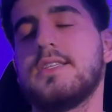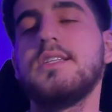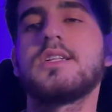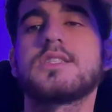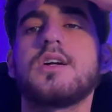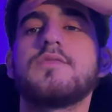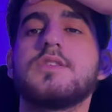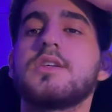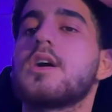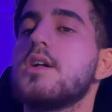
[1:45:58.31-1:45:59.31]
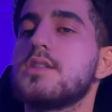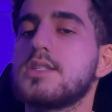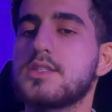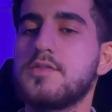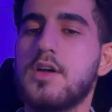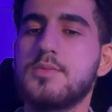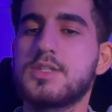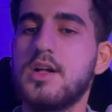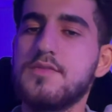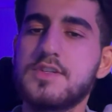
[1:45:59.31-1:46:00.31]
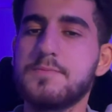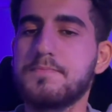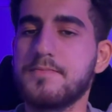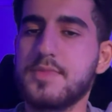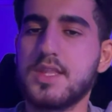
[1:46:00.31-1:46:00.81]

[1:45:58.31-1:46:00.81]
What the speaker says: didn't solve in the contest. You will solve them.